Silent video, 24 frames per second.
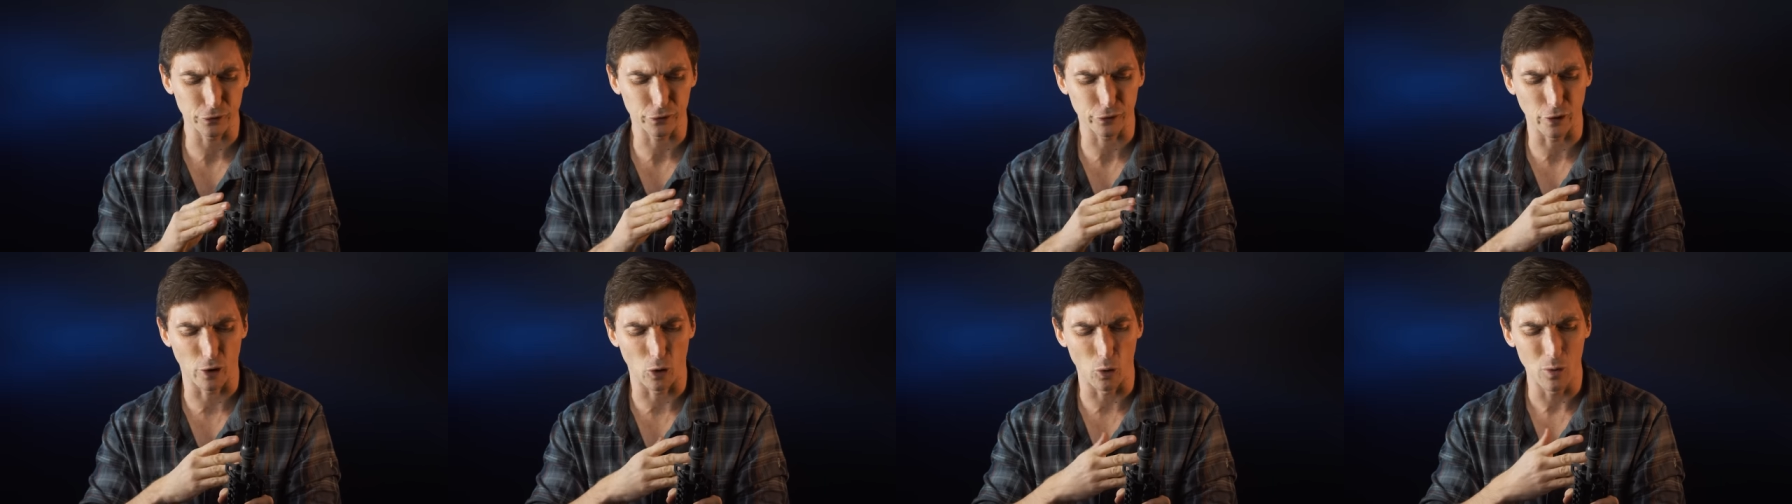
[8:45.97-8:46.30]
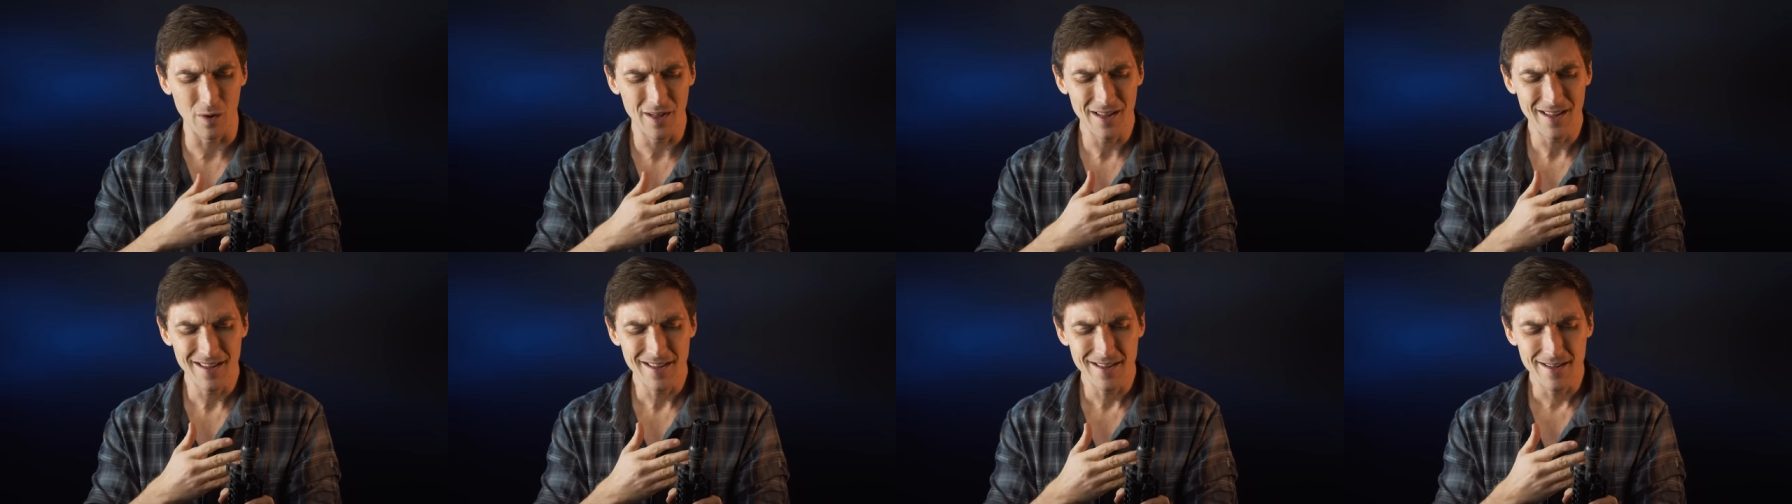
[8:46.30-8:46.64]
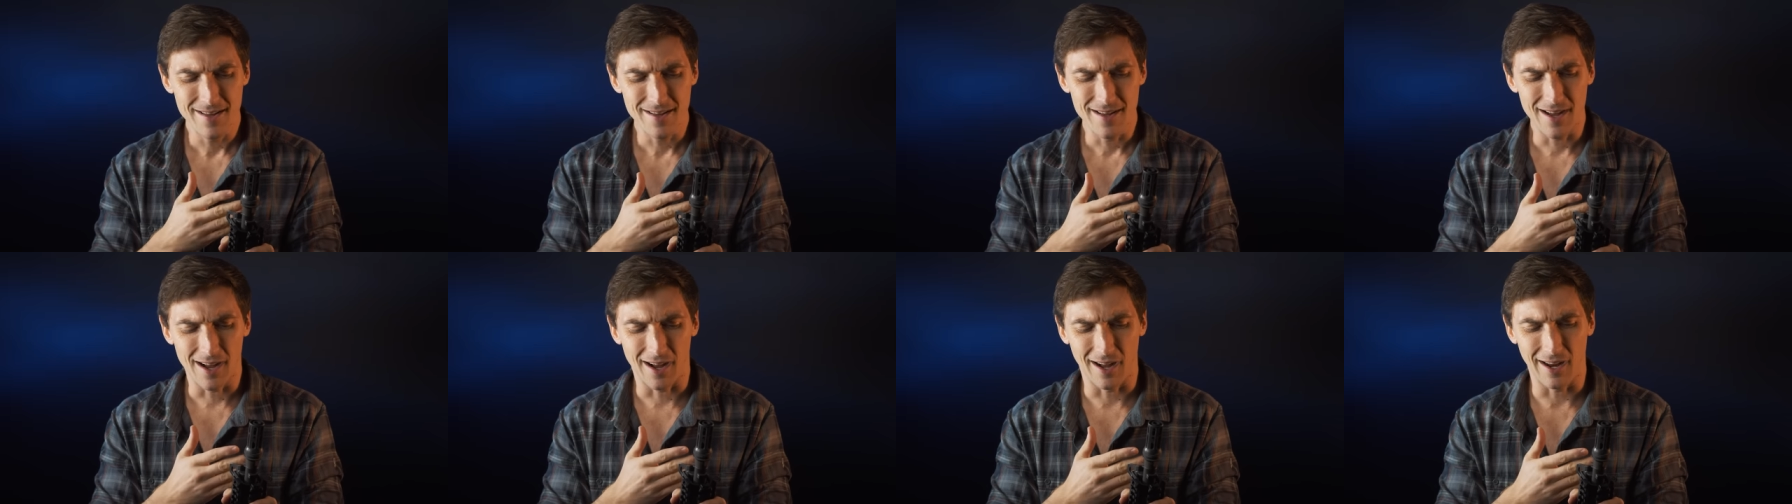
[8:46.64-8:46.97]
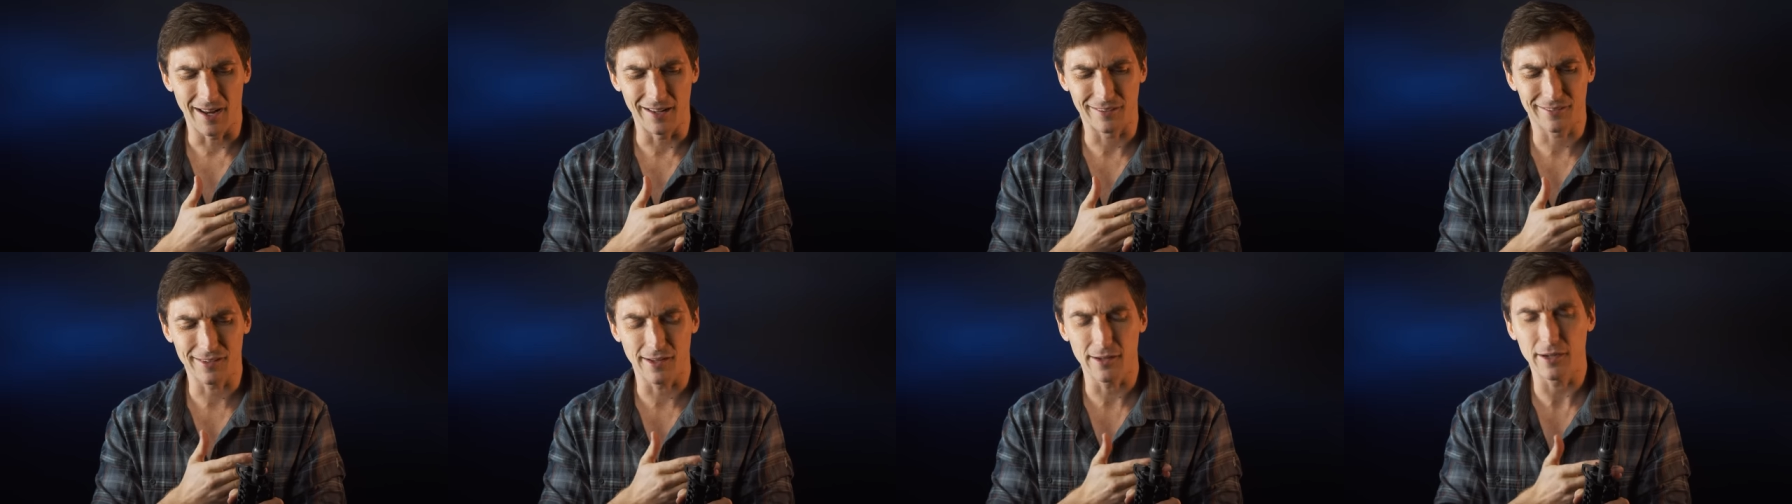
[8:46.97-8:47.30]
So
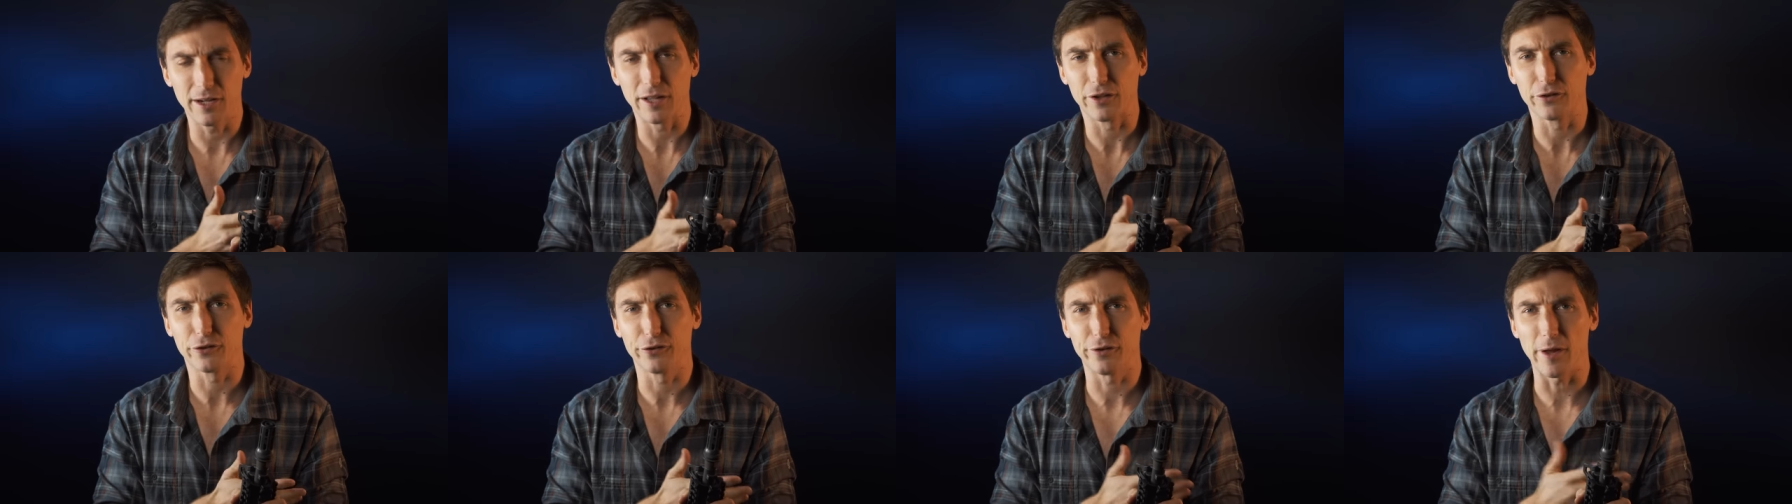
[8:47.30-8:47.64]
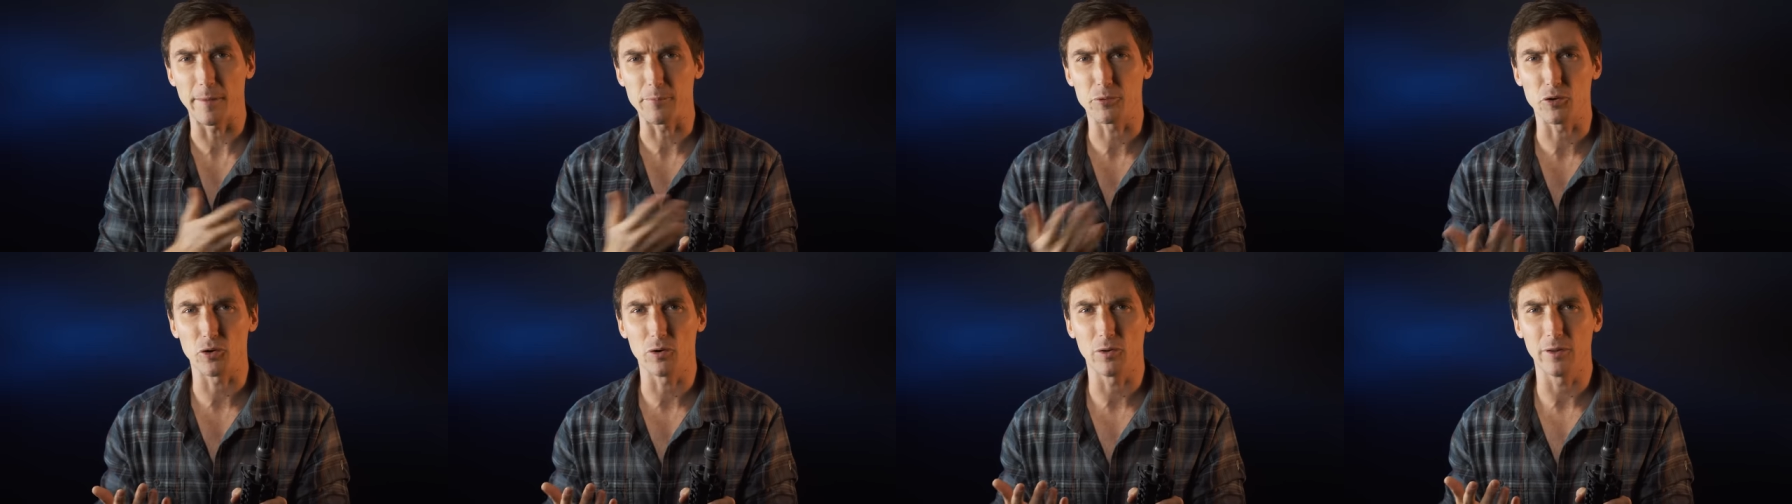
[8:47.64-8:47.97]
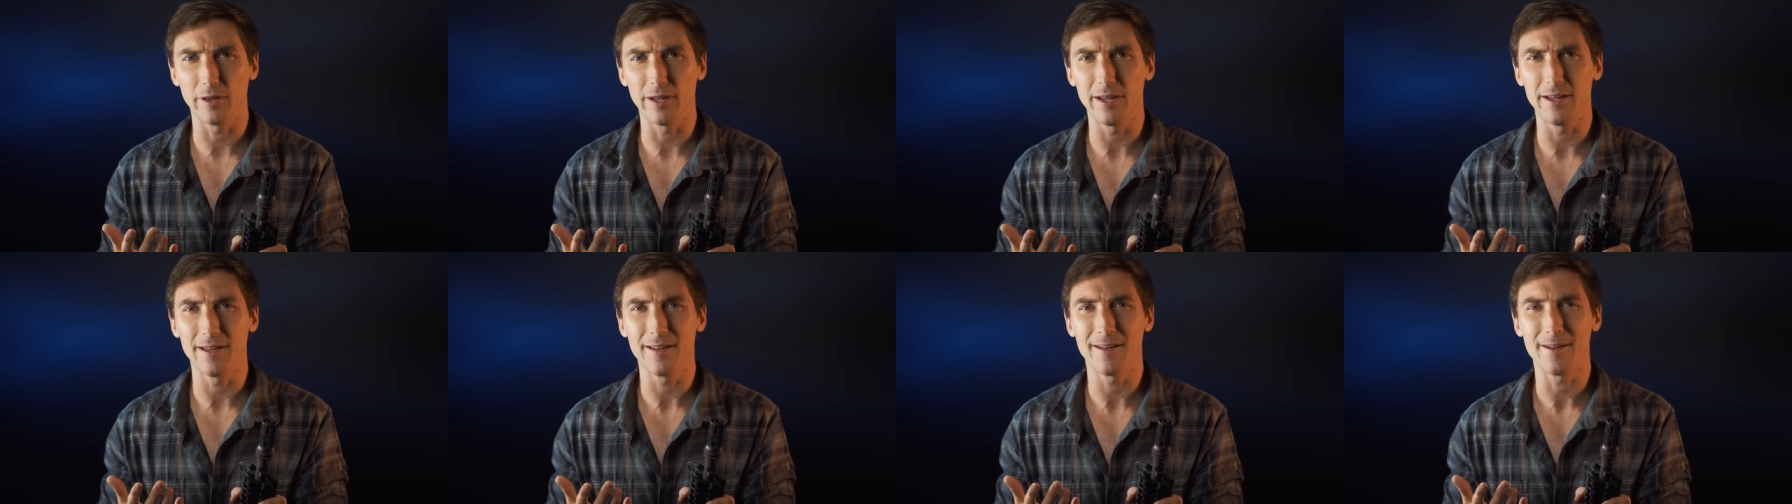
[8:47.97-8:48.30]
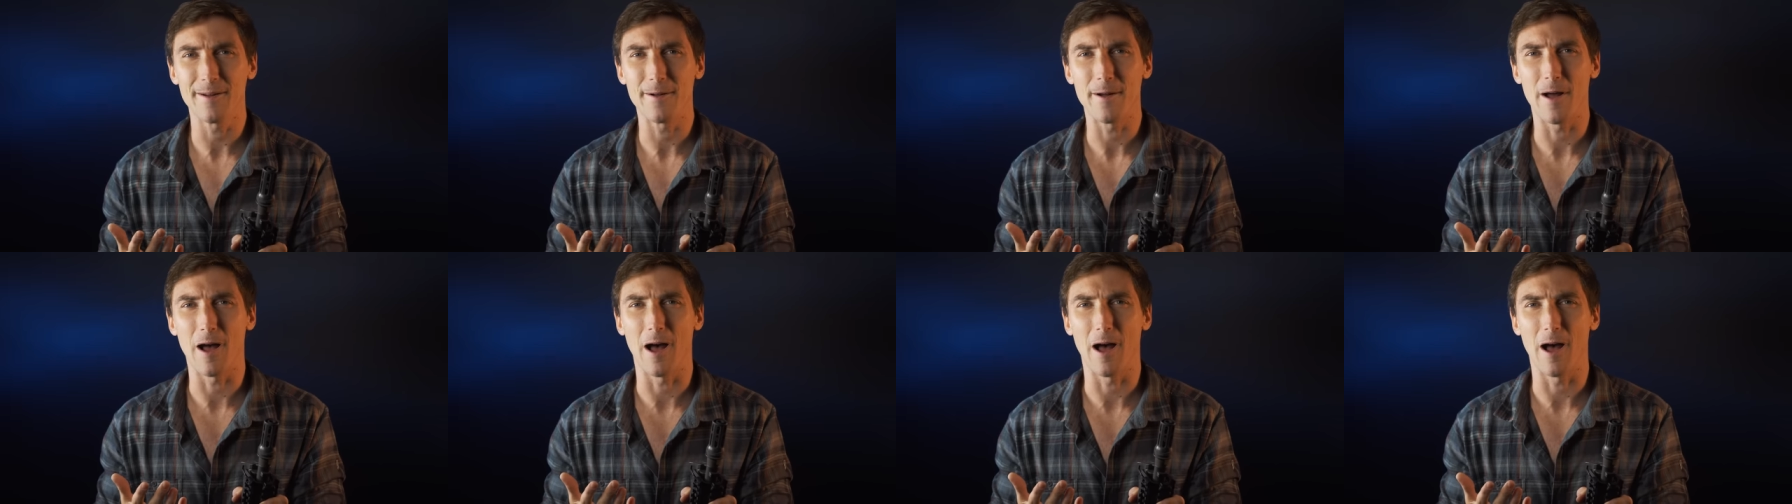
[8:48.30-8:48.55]
it's not exceptionally